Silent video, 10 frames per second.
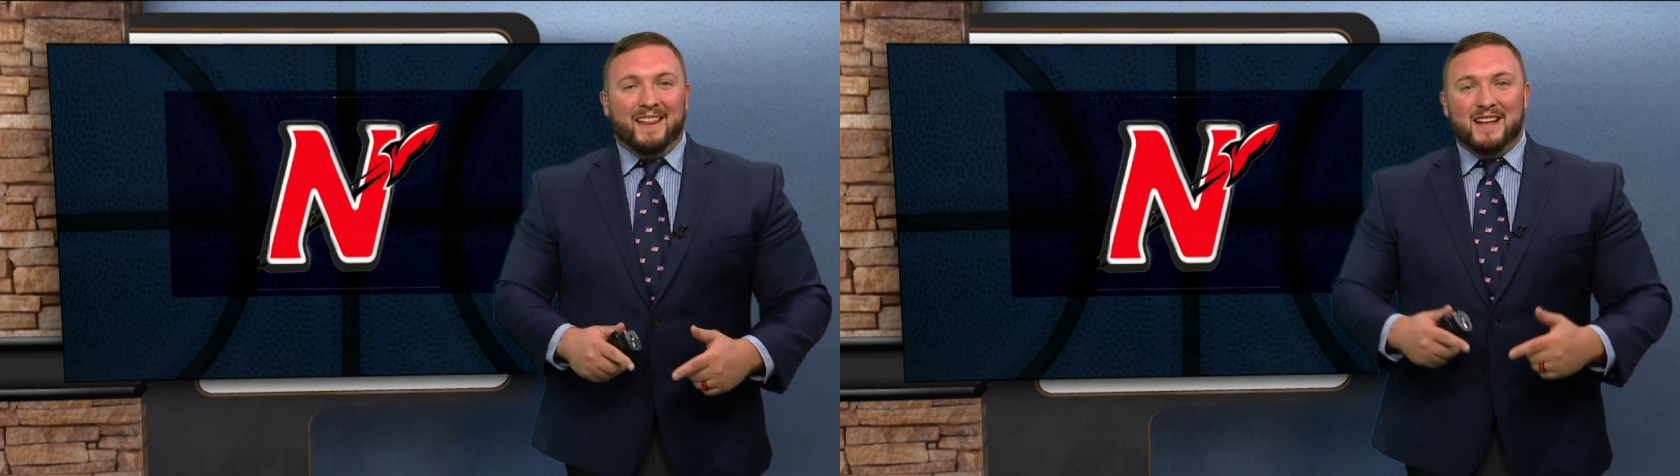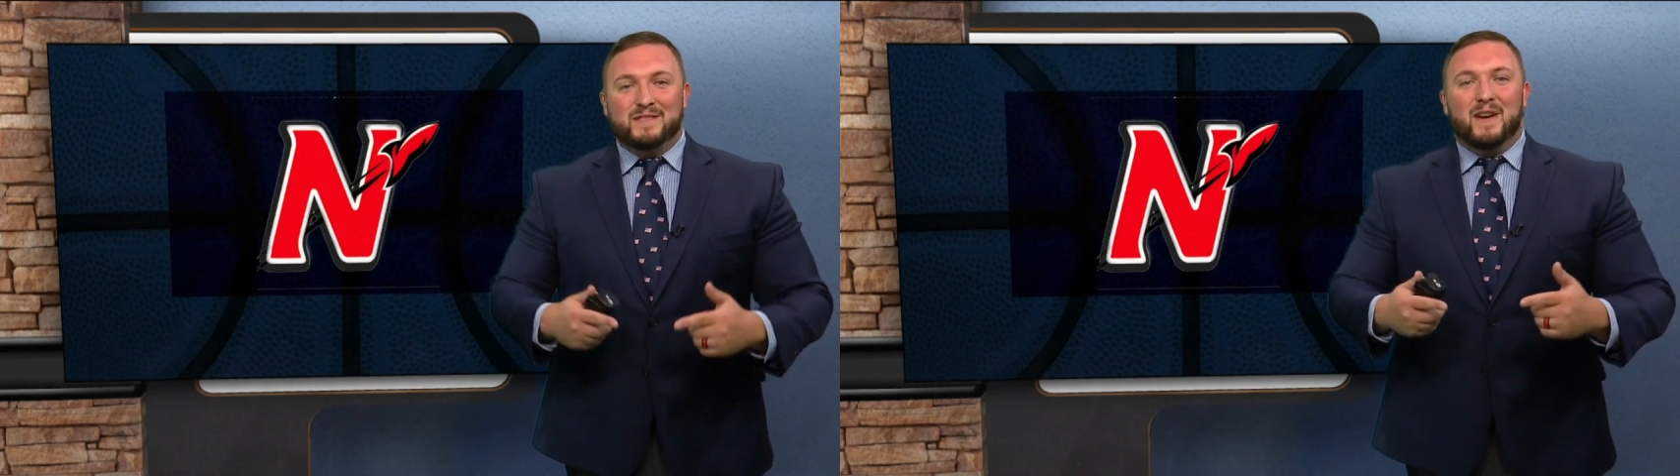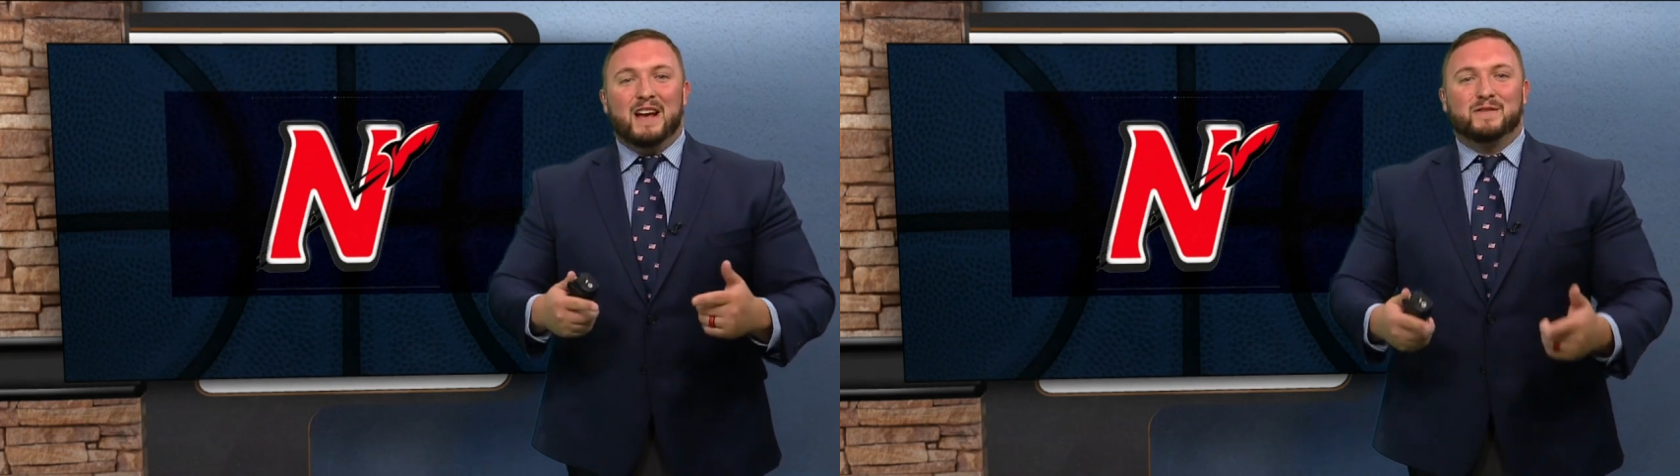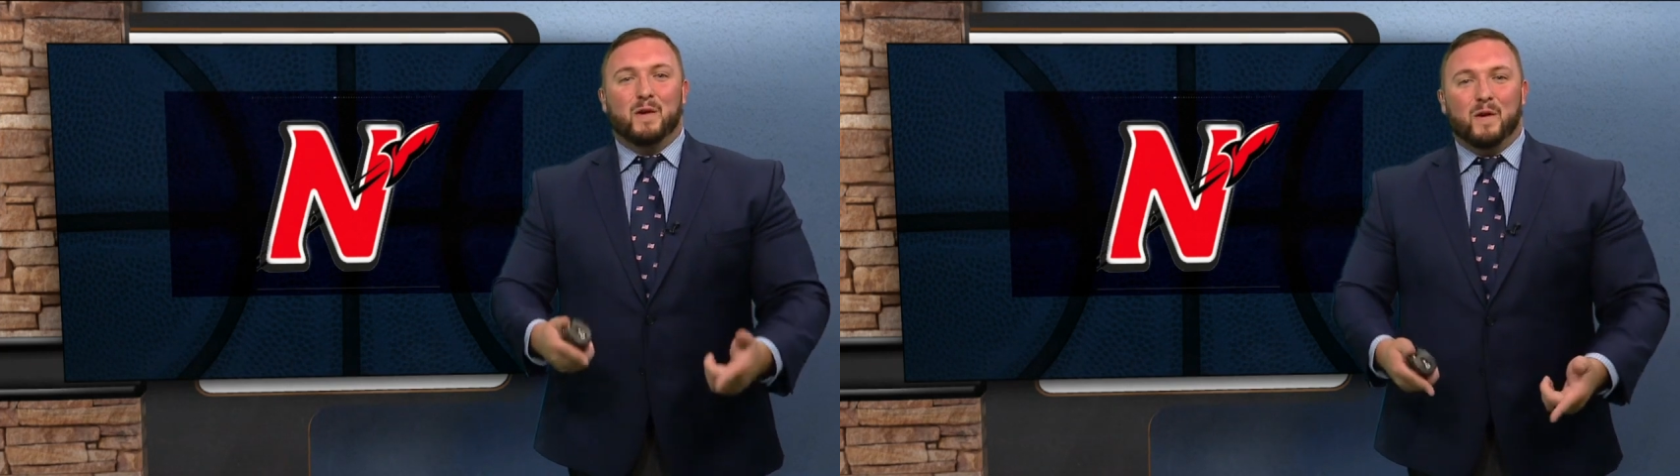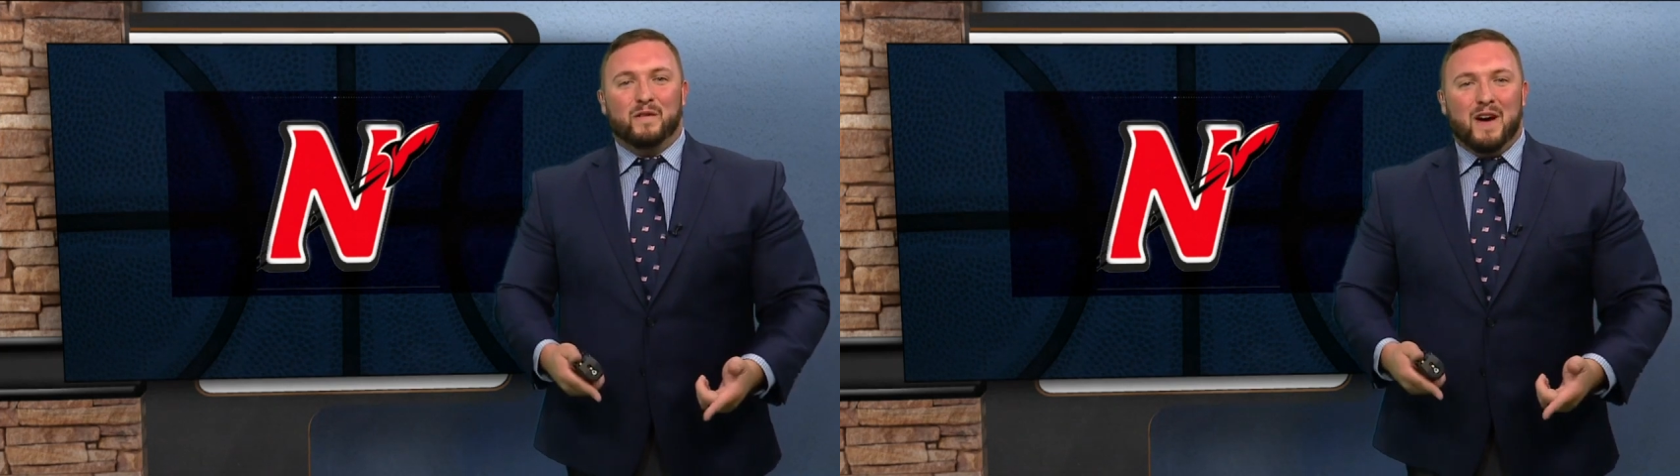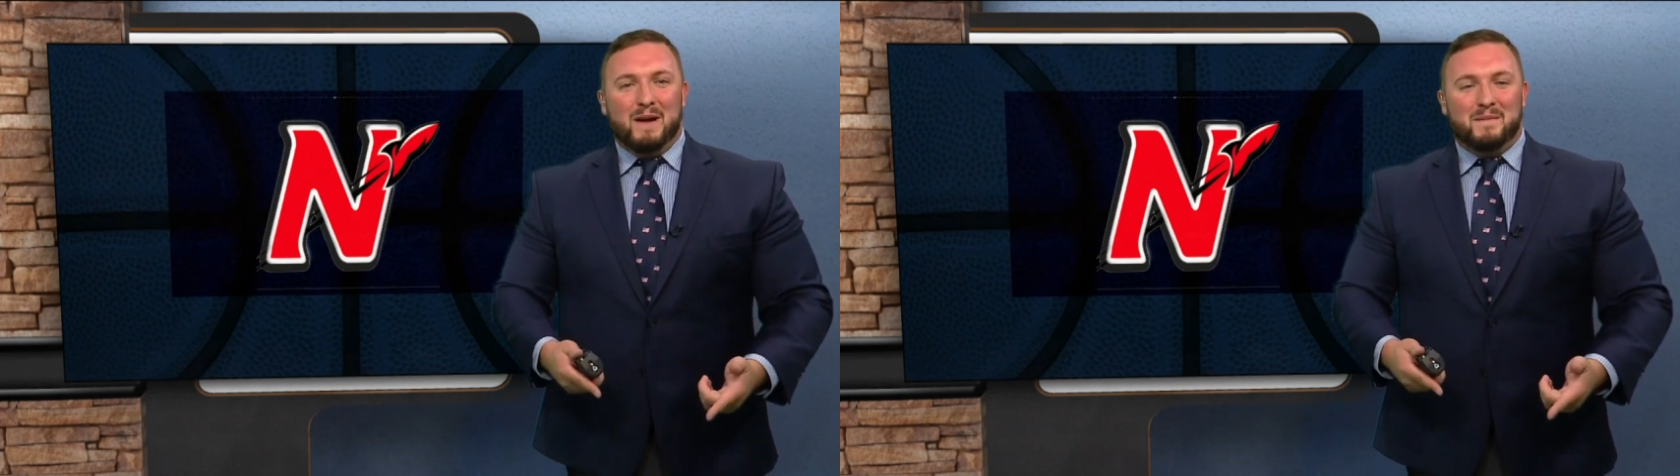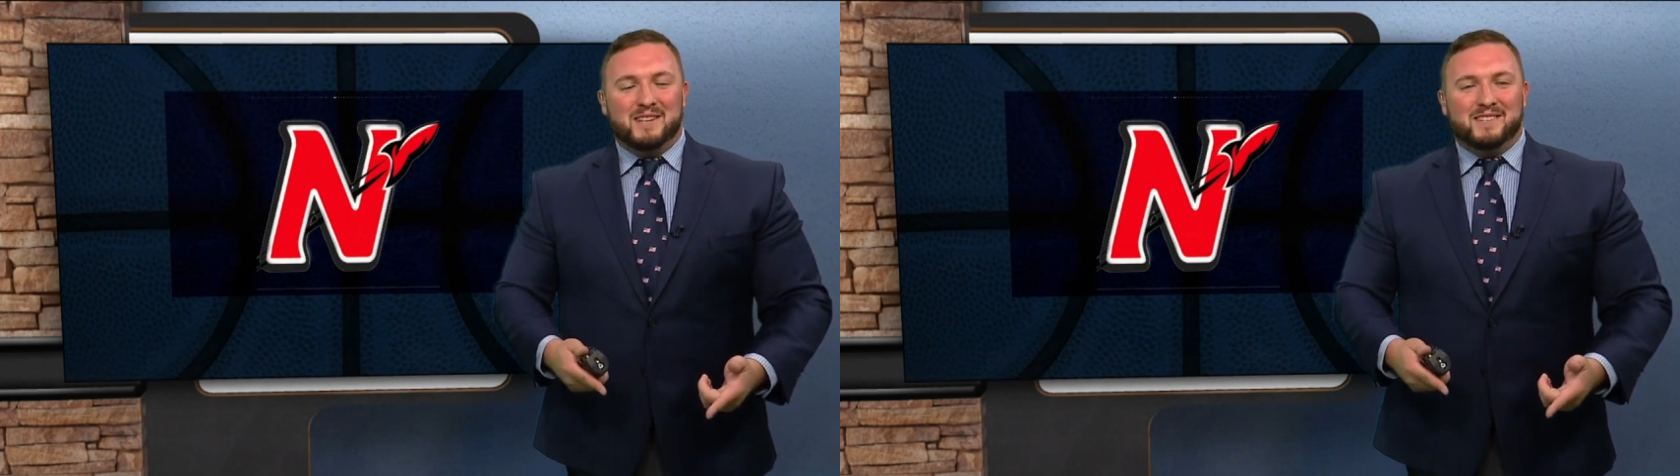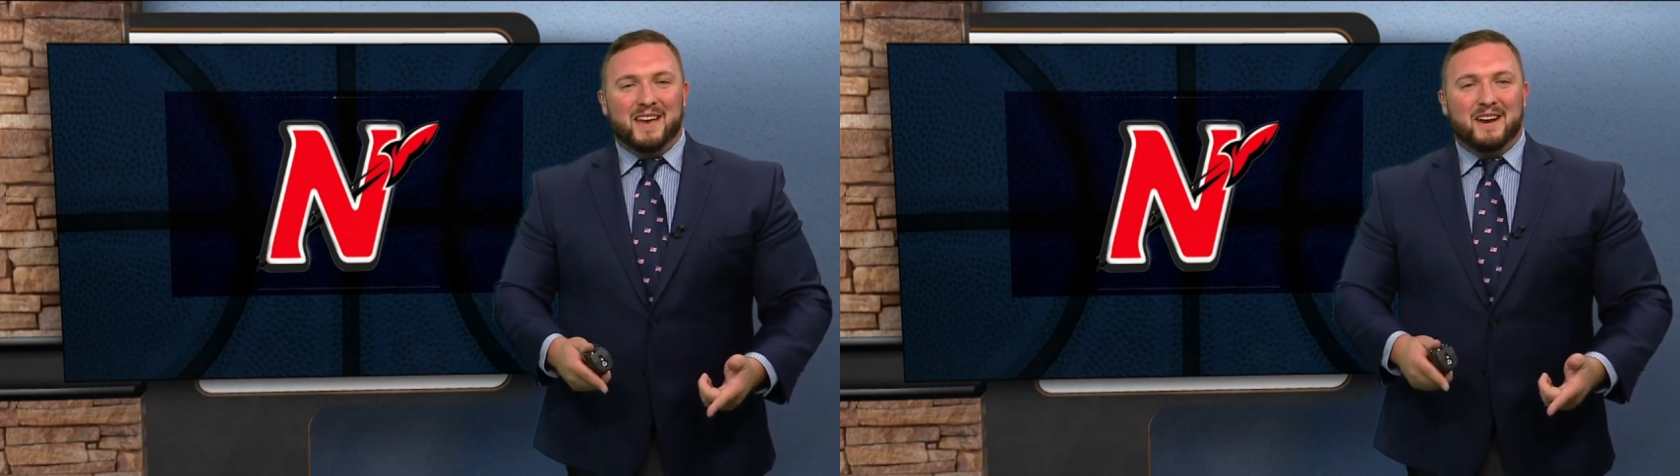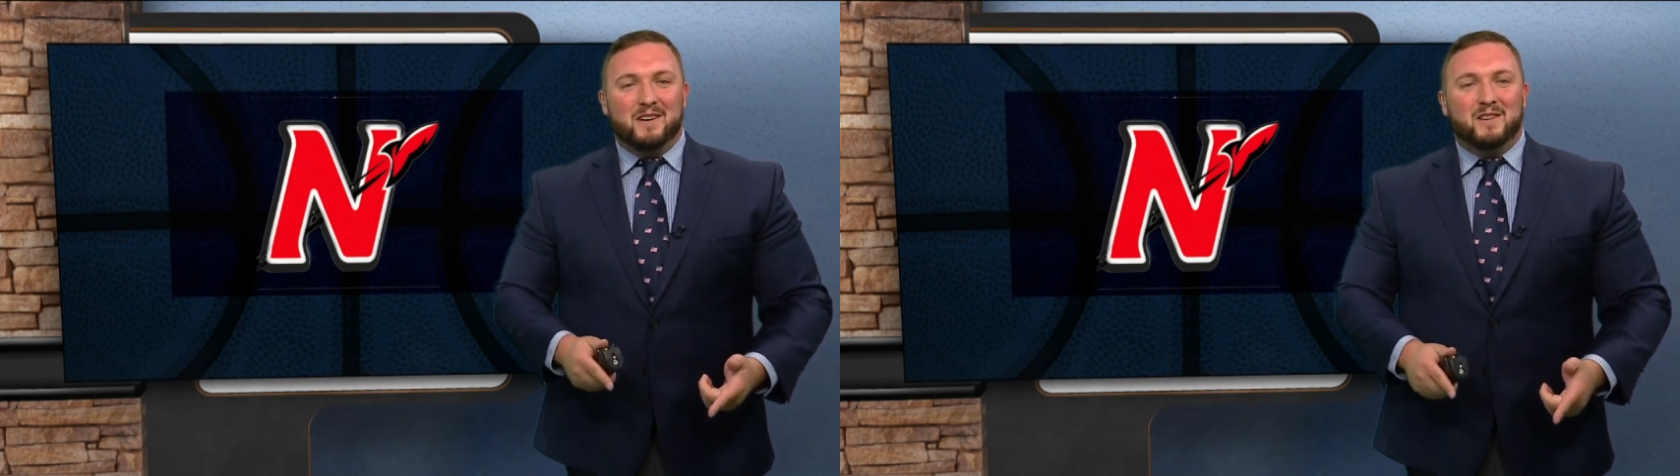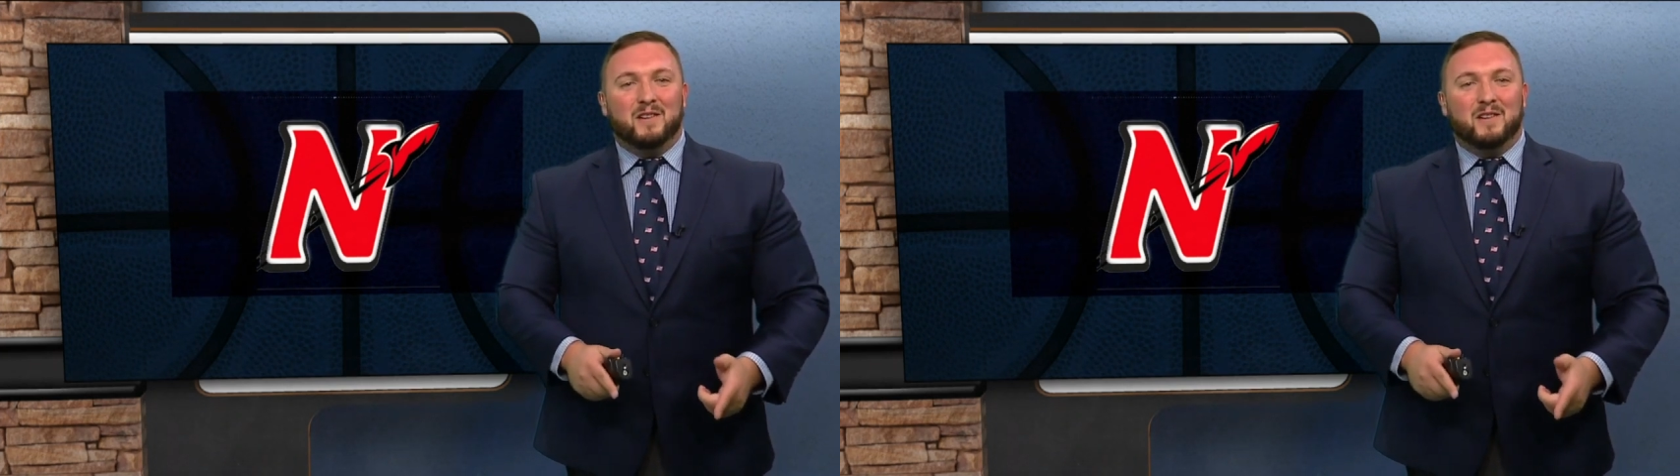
Let's fast forward five months later.